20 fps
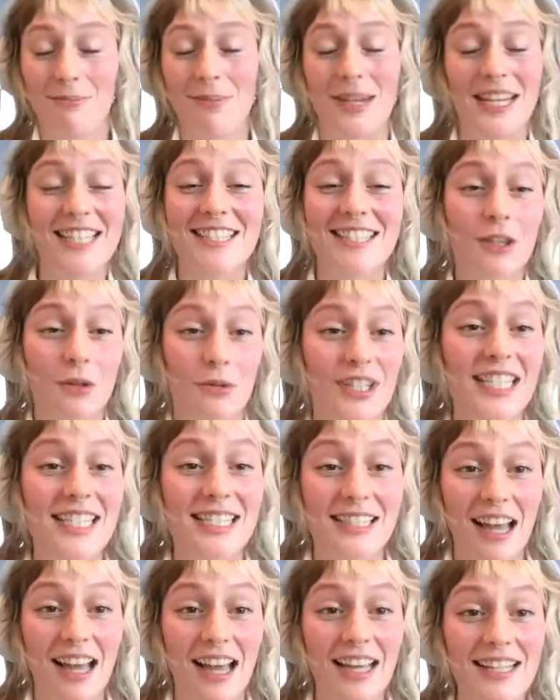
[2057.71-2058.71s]
means
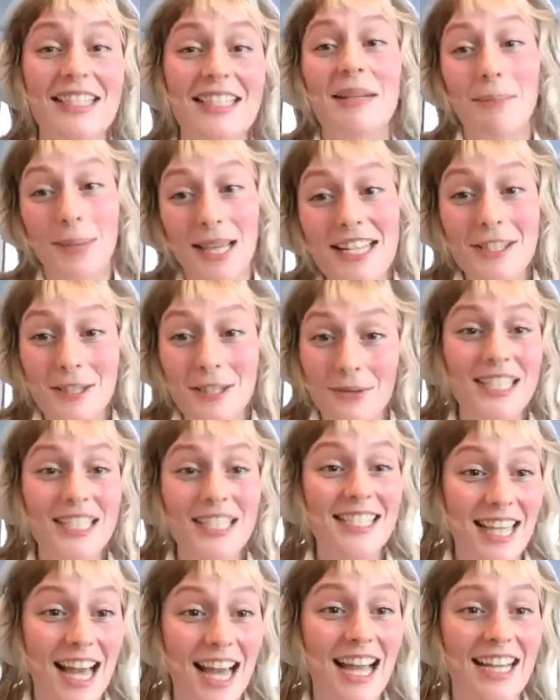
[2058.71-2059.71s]
3 slides, it means
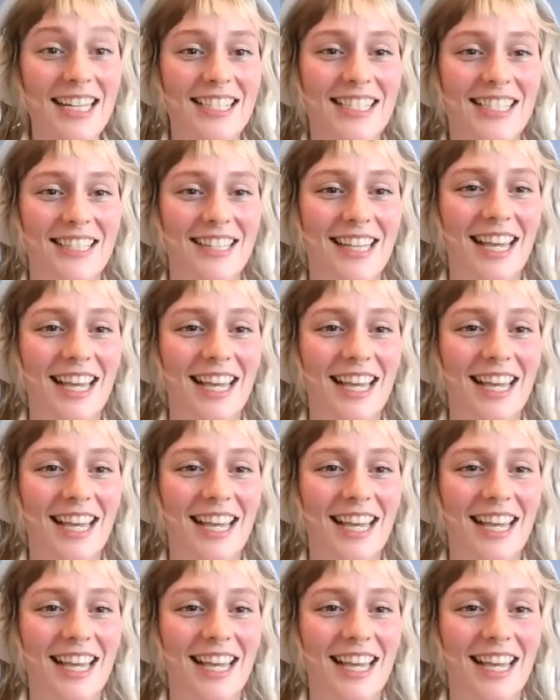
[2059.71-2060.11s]
3 slides.